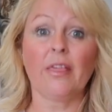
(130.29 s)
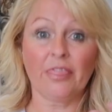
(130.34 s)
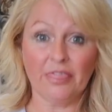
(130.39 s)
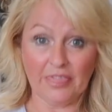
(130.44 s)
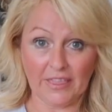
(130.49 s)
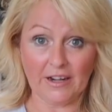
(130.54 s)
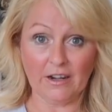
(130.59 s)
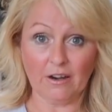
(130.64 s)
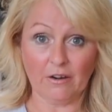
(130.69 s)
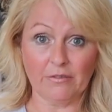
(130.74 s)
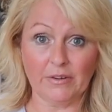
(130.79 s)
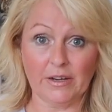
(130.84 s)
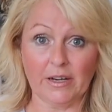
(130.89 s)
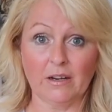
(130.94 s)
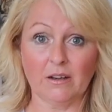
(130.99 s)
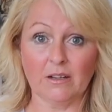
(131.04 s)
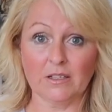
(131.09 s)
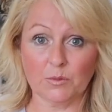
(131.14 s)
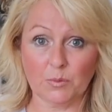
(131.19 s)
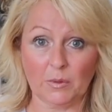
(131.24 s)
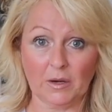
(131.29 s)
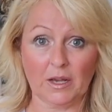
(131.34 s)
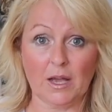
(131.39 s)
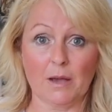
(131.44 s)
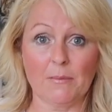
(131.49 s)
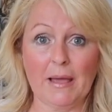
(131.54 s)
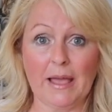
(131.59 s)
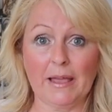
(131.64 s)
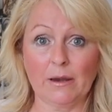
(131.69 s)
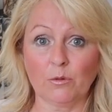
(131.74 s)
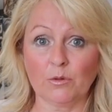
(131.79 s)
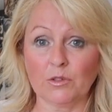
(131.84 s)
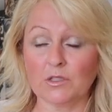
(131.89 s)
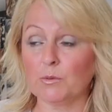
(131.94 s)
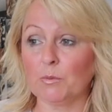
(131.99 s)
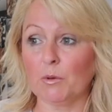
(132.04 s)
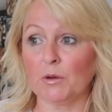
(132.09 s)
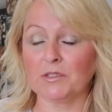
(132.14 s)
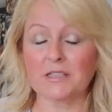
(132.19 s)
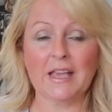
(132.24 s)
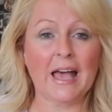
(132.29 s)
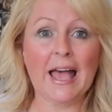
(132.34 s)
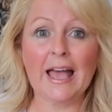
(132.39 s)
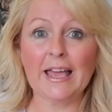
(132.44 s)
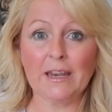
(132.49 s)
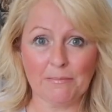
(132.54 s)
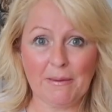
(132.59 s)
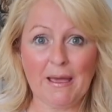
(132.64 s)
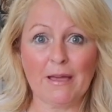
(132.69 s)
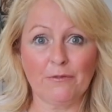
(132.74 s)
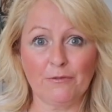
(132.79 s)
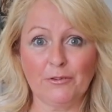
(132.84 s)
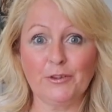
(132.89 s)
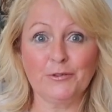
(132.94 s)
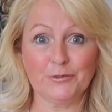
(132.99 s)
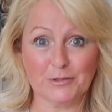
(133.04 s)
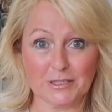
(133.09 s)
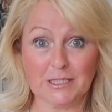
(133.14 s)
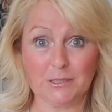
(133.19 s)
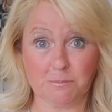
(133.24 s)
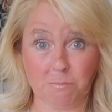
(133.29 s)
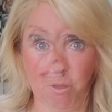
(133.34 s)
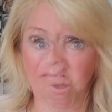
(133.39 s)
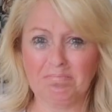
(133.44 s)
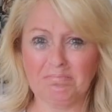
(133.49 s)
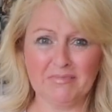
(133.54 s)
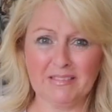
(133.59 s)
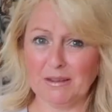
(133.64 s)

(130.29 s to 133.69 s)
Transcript: Then I realised when I come out in all the spots, I had about 50 spots.